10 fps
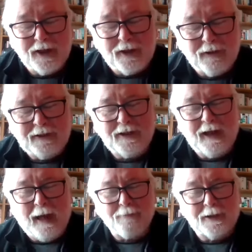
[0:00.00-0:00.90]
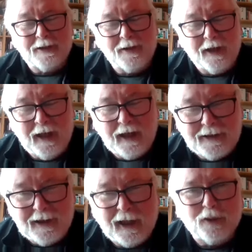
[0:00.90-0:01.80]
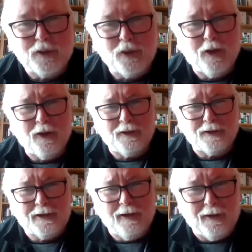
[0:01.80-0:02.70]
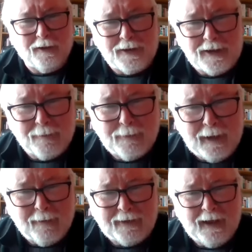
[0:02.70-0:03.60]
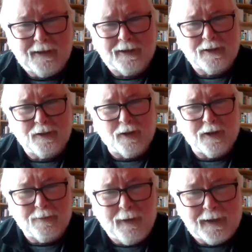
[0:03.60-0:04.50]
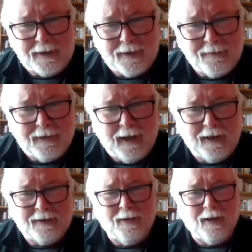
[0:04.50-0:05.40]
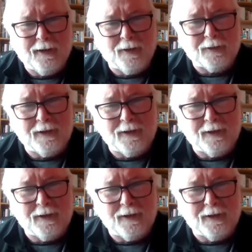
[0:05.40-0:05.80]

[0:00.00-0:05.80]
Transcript: there a great aptness? He died on the same date as George Best died as well. You know,